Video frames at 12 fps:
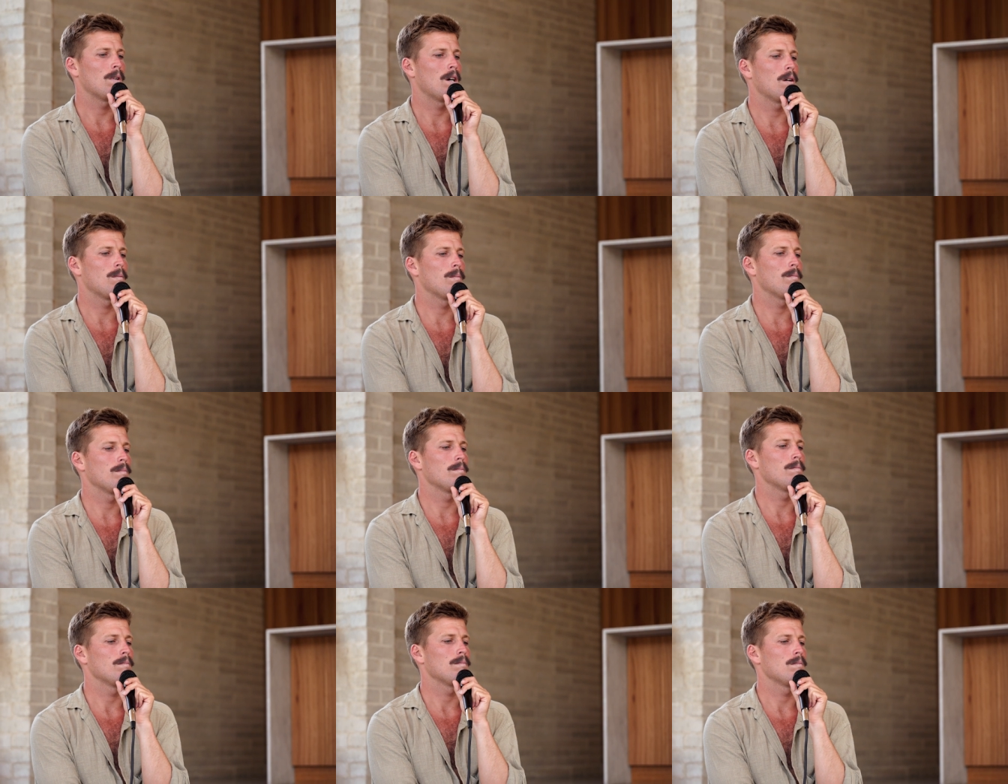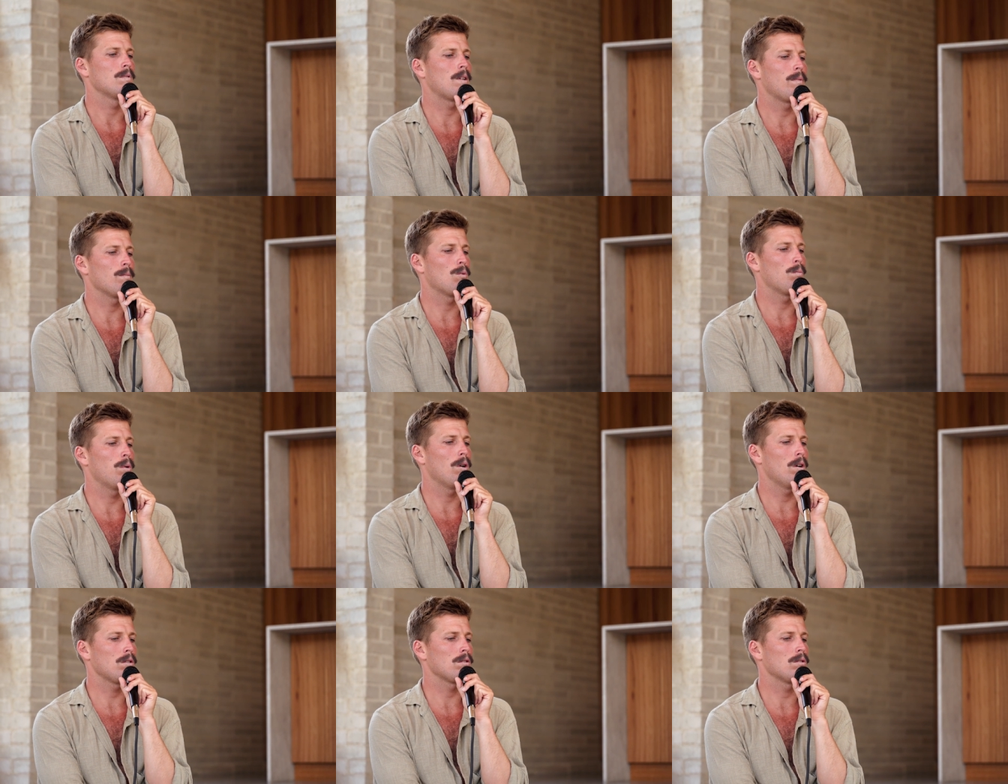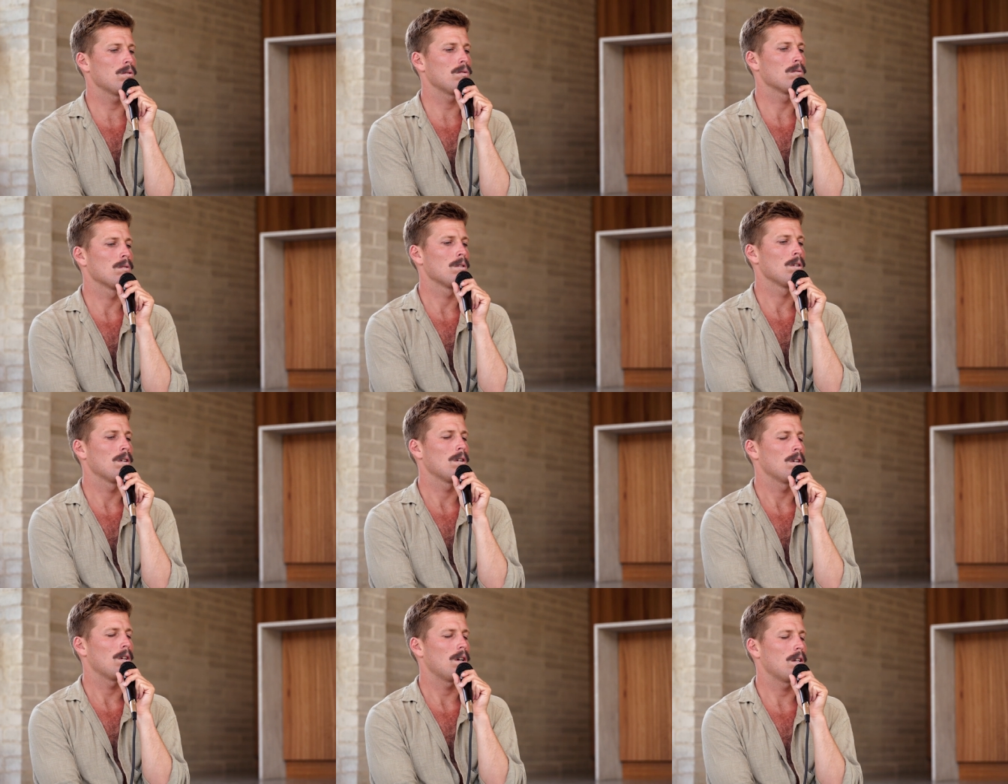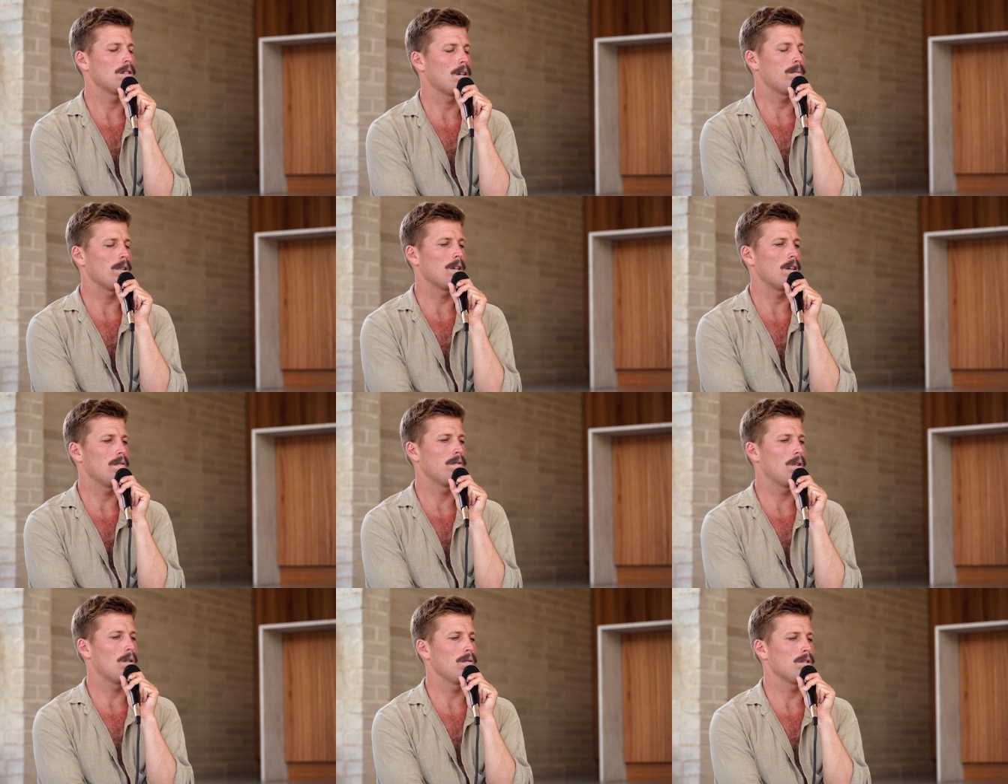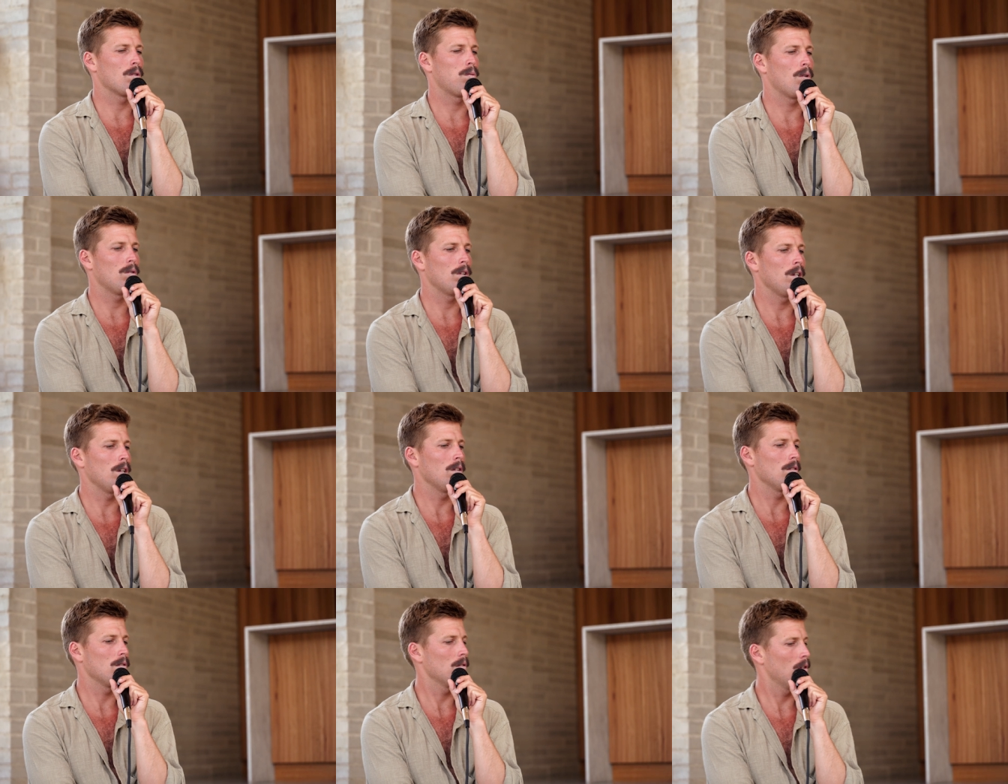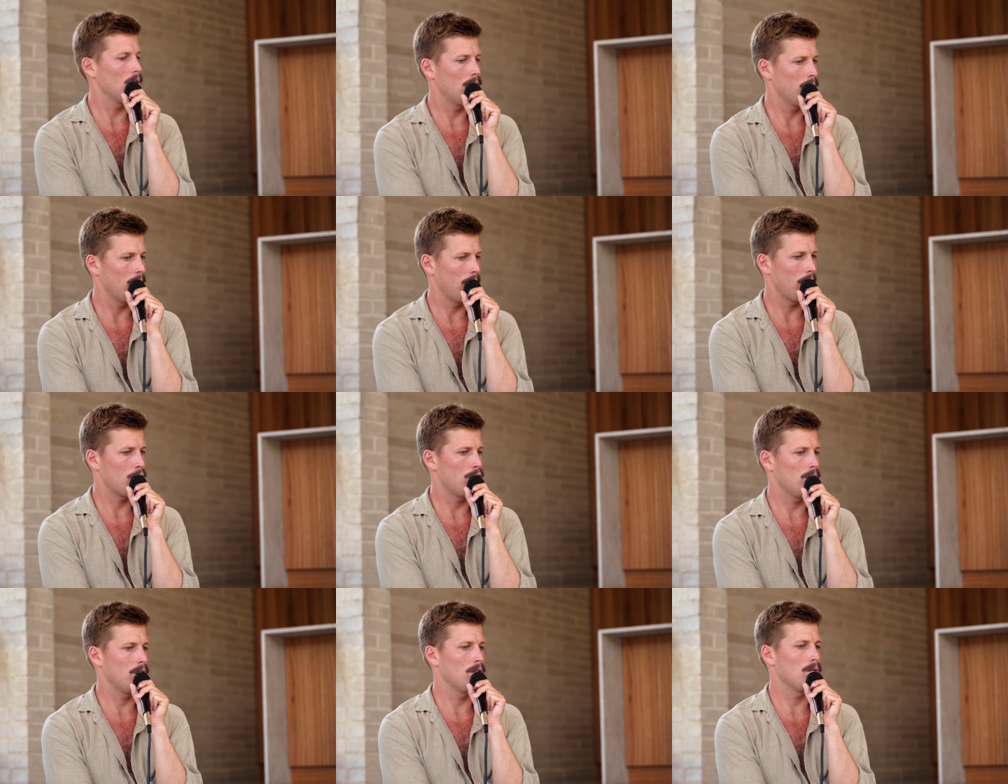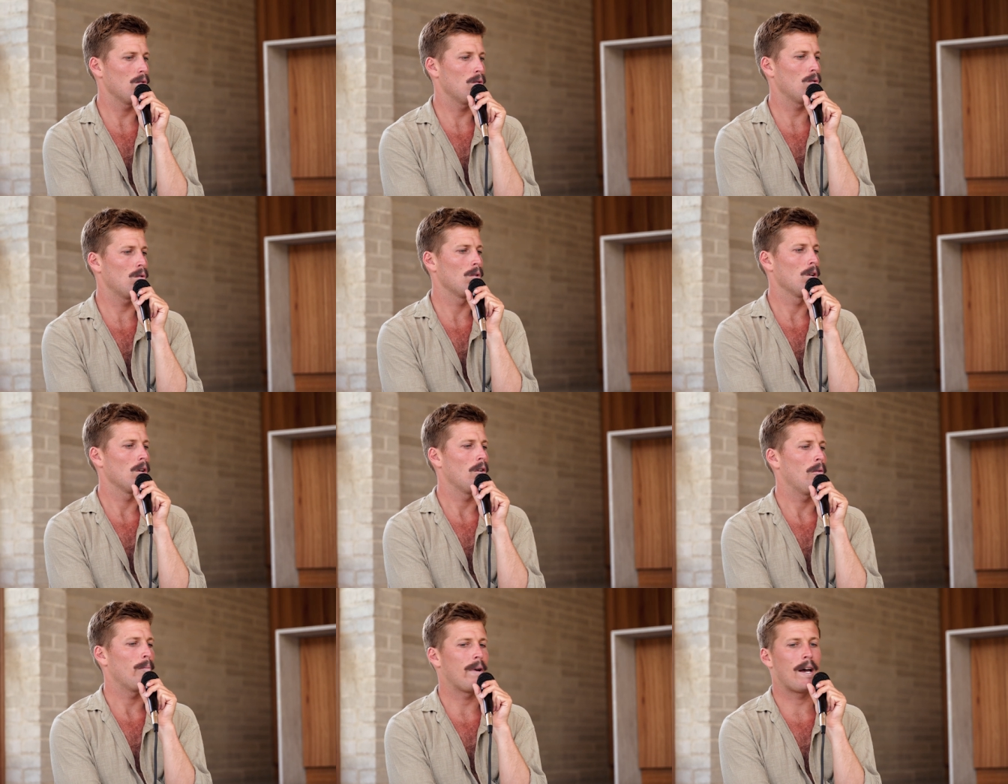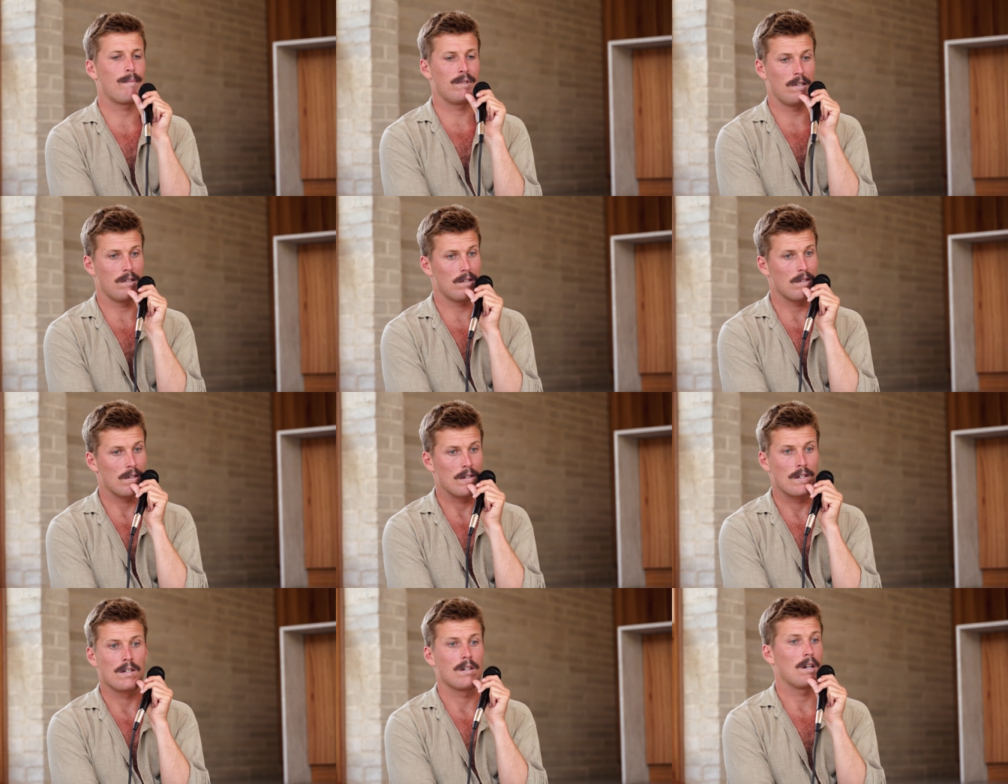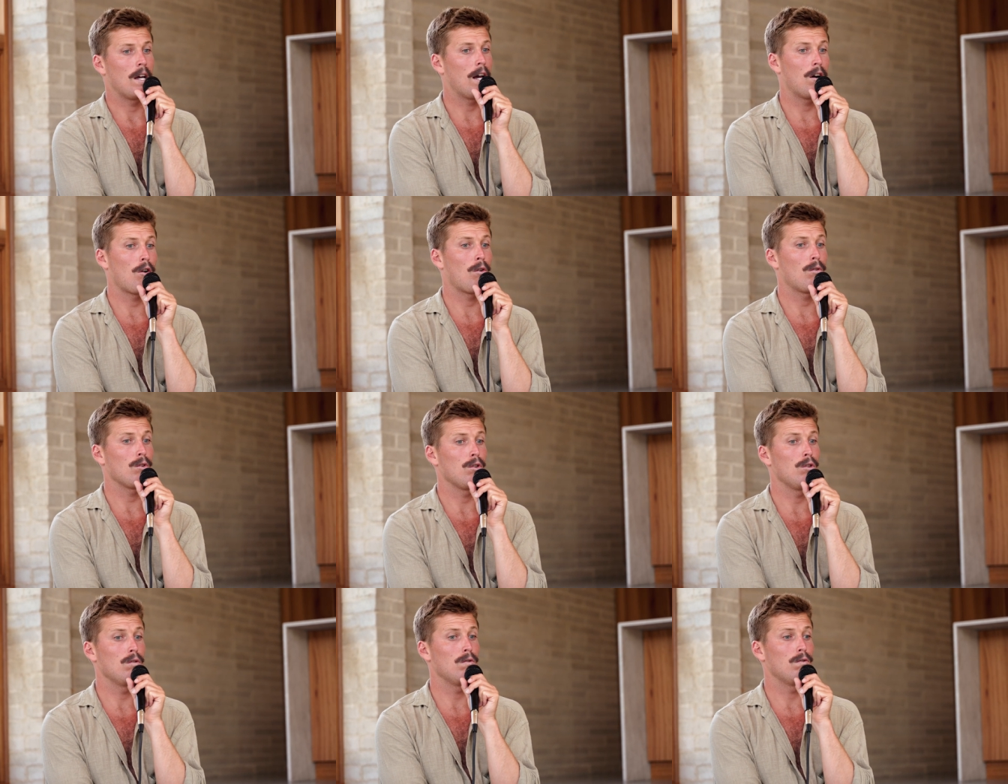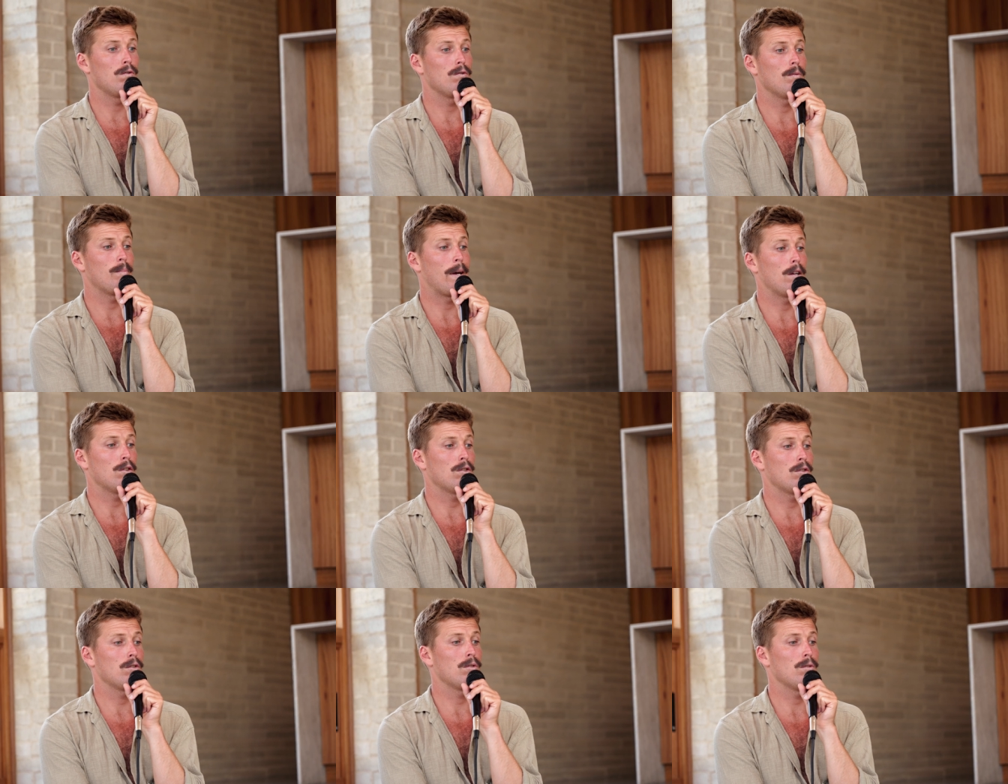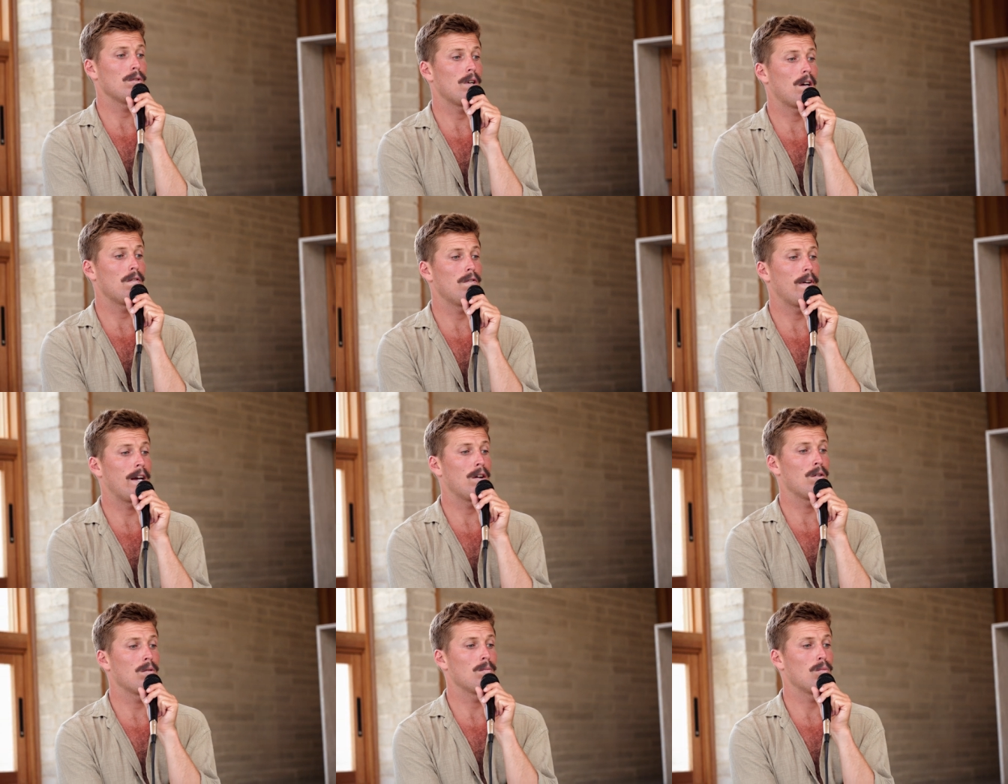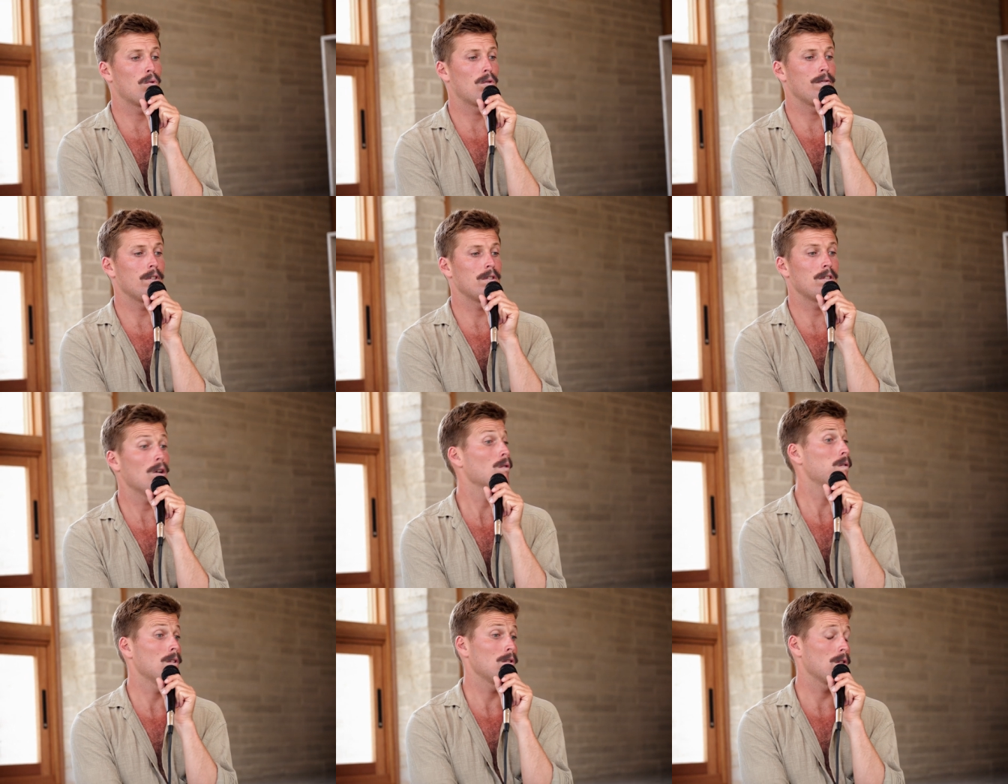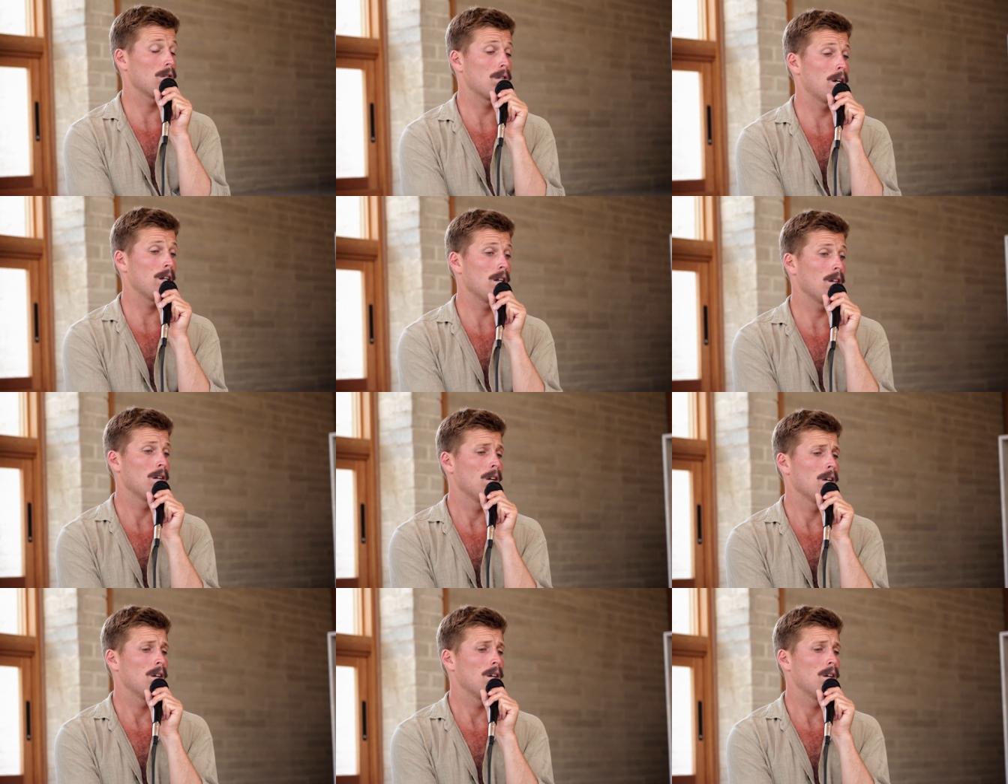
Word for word: um, something more personal and something that involves a quality of connection, or perhaps it's how you've managed to unveil more of yourself in songwriting.